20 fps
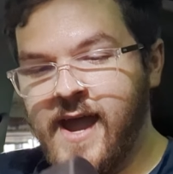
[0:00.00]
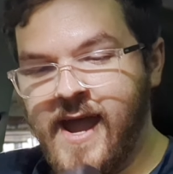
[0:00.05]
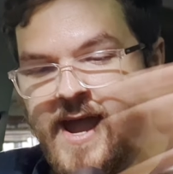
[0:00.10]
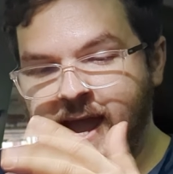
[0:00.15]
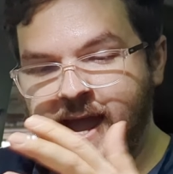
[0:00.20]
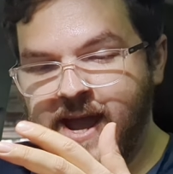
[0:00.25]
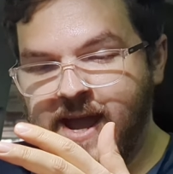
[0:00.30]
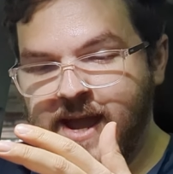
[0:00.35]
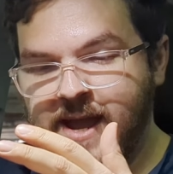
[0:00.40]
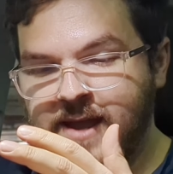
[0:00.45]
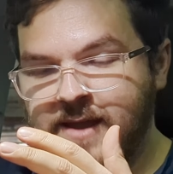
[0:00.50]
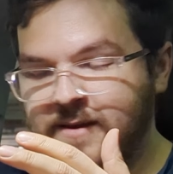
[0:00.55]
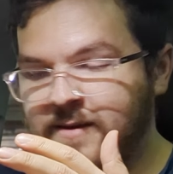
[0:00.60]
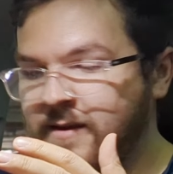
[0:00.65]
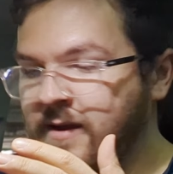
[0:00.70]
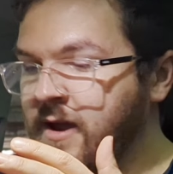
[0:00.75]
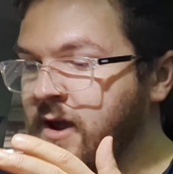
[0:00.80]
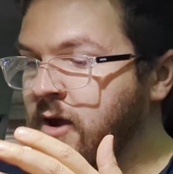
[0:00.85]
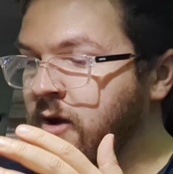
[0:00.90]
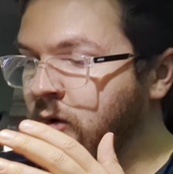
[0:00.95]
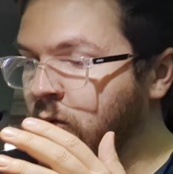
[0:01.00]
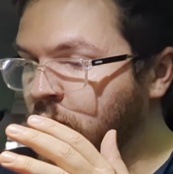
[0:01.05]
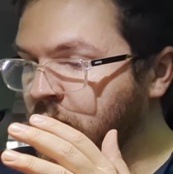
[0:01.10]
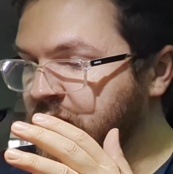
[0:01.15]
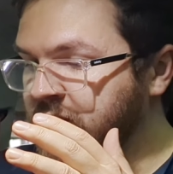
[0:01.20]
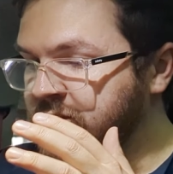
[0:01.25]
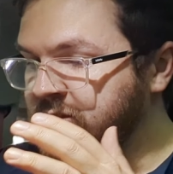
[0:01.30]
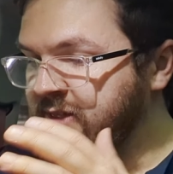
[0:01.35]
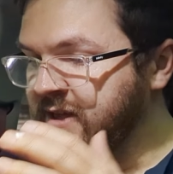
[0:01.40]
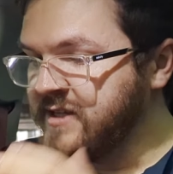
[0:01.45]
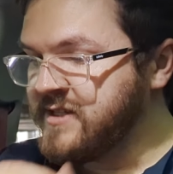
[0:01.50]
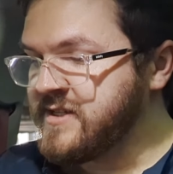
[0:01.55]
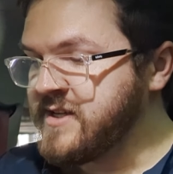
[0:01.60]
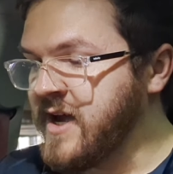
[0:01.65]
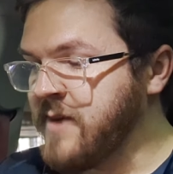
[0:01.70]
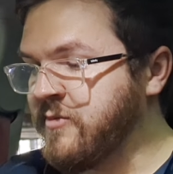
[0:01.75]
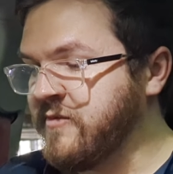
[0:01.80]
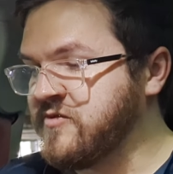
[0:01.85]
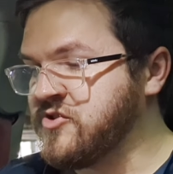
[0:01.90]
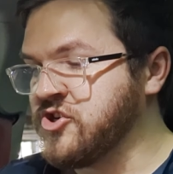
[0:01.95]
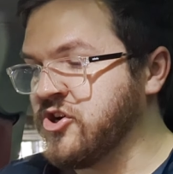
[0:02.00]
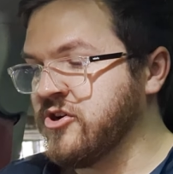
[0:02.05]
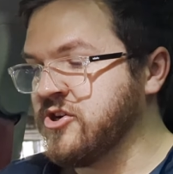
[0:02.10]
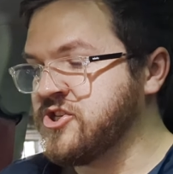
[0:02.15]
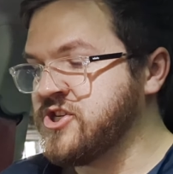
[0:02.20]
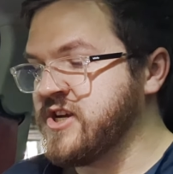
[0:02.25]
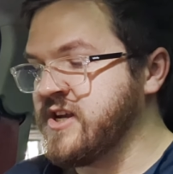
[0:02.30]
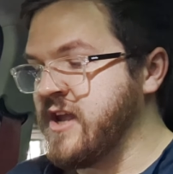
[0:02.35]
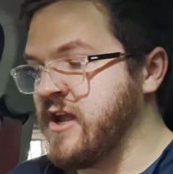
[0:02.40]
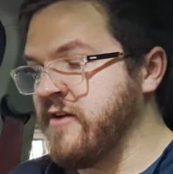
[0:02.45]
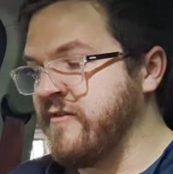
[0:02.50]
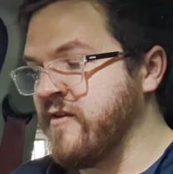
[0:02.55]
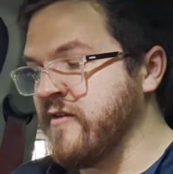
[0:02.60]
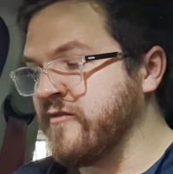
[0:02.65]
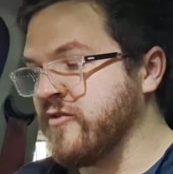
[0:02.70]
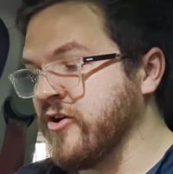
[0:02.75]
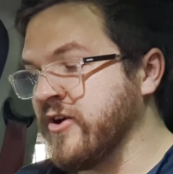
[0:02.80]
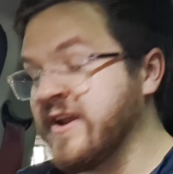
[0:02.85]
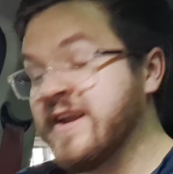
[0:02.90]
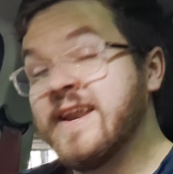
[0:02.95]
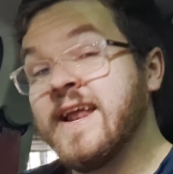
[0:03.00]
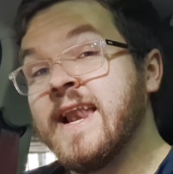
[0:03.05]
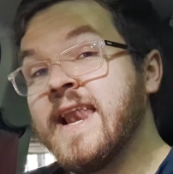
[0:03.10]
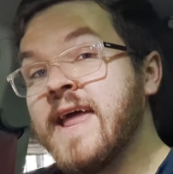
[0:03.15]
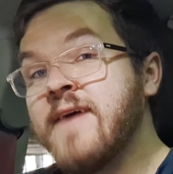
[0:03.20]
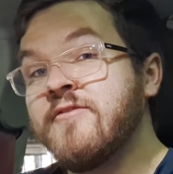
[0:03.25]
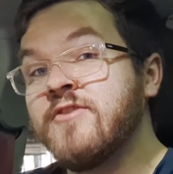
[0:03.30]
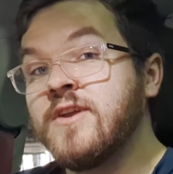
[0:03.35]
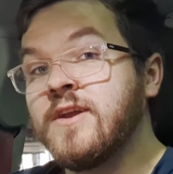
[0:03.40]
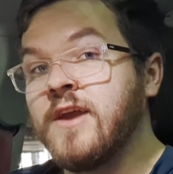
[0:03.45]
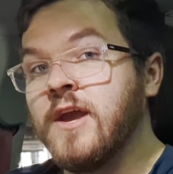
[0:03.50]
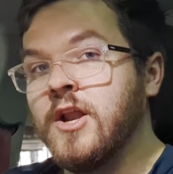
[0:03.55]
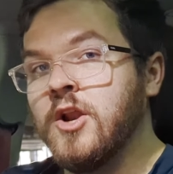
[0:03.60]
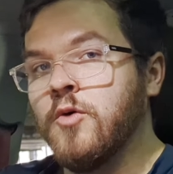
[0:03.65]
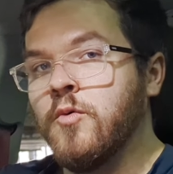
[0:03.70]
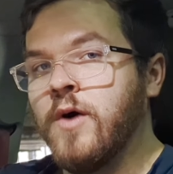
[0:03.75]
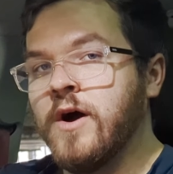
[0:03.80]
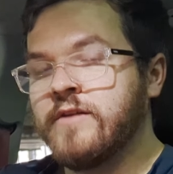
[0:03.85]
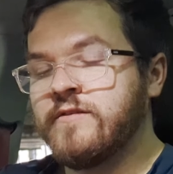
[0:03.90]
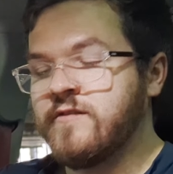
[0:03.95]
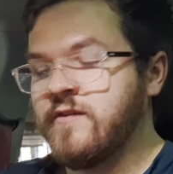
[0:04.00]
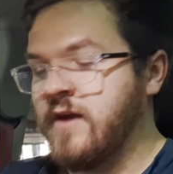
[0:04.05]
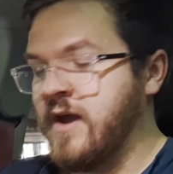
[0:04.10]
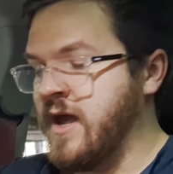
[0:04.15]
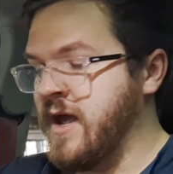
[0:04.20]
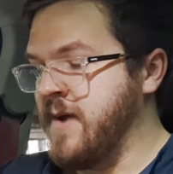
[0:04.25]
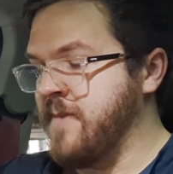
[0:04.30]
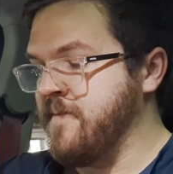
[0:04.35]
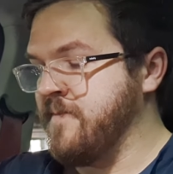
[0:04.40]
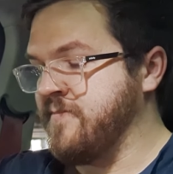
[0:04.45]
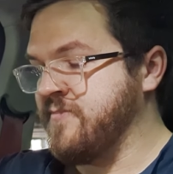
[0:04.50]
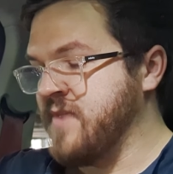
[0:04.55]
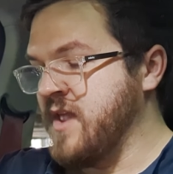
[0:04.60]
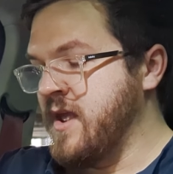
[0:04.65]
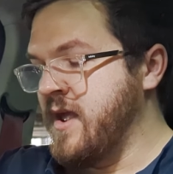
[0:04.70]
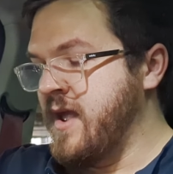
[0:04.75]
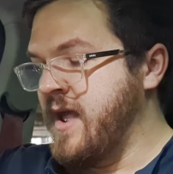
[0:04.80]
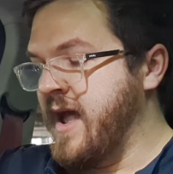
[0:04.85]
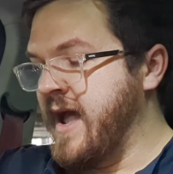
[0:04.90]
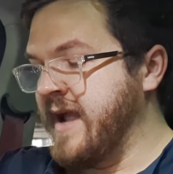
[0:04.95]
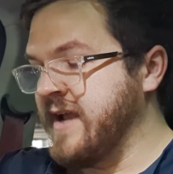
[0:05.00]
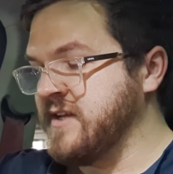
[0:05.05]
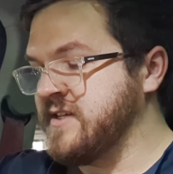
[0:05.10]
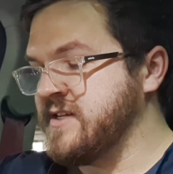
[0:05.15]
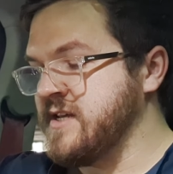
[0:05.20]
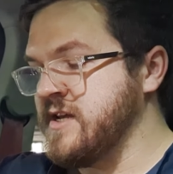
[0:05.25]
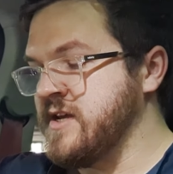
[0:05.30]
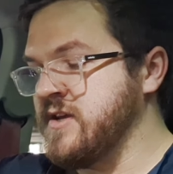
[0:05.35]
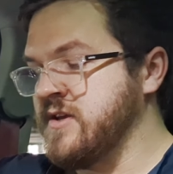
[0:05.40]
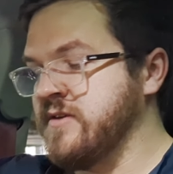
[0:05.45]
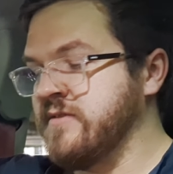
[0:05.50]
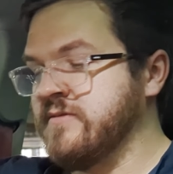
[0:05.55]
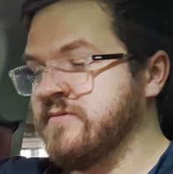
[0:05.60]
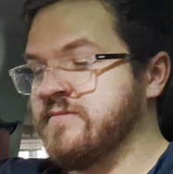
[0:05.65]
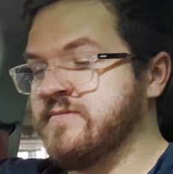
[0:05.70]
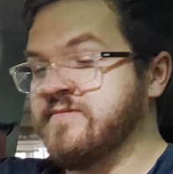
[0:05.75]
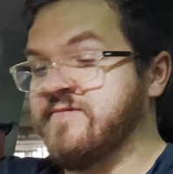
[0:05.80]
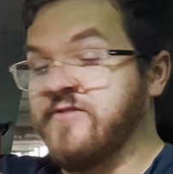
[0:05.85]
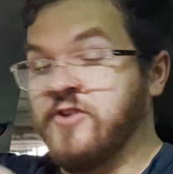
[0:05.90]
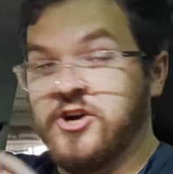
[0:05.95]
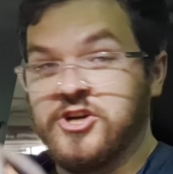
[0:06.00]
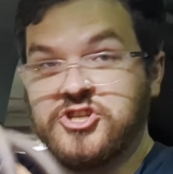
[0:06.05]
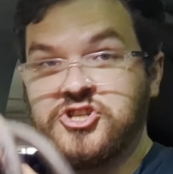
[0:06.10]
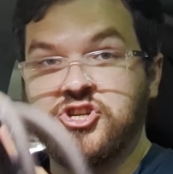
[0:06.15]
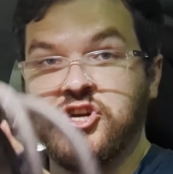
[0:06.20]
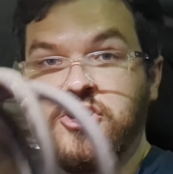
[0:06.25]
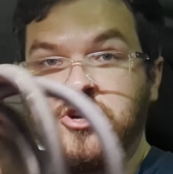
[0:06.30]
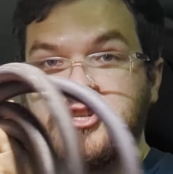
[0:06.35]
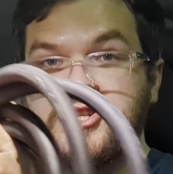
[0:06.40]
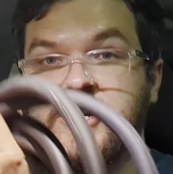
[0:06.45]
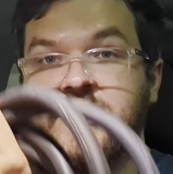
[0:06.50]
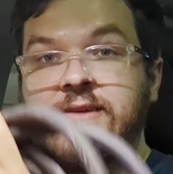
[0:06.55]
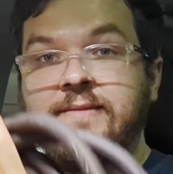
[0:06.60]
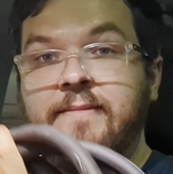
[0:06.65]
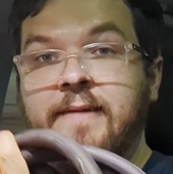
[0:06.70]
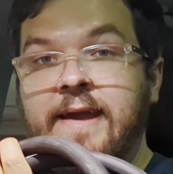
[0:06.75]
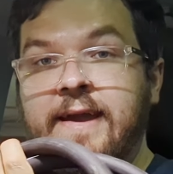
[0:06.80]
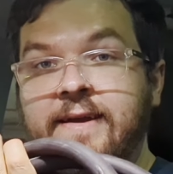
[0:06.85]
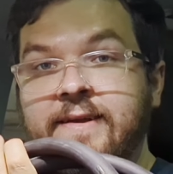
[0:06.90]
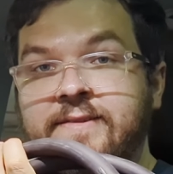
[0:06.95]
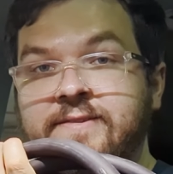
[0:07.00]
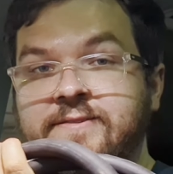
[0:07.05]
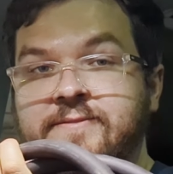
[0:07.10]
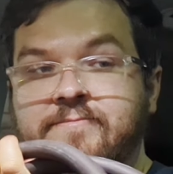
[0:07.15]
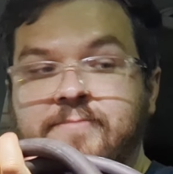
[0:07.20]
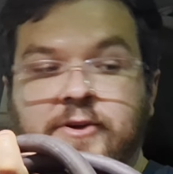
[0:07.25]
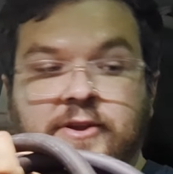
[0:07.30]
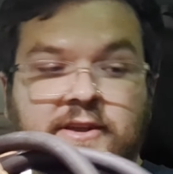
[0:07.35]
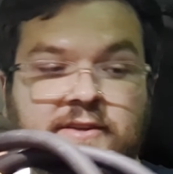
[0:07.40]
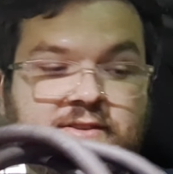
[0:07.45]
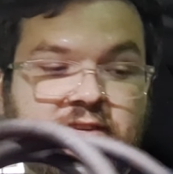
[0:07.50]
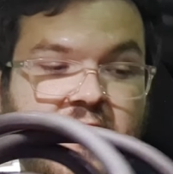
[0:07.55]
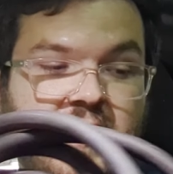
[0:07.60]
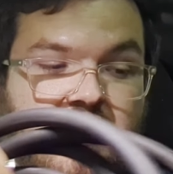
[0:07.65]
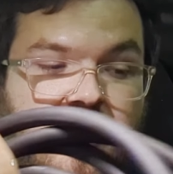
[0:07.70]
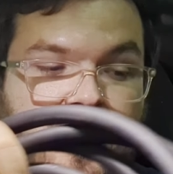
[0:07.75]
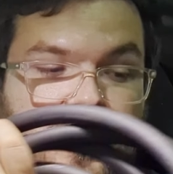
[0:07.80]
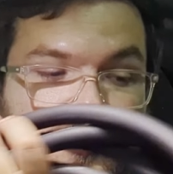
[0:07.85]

And with this type of charging, if you've got an 11 kilowatt AC fast charger, it's going to take